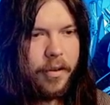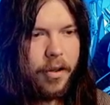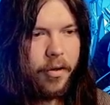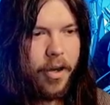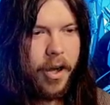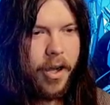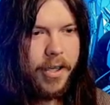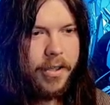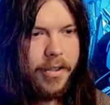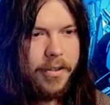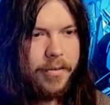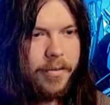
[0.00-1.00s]
Oh god.
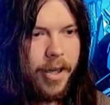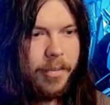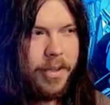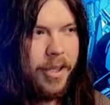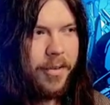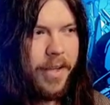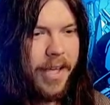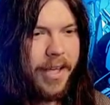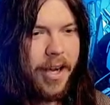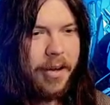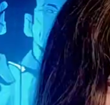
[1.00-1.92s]
Well, killed that cop.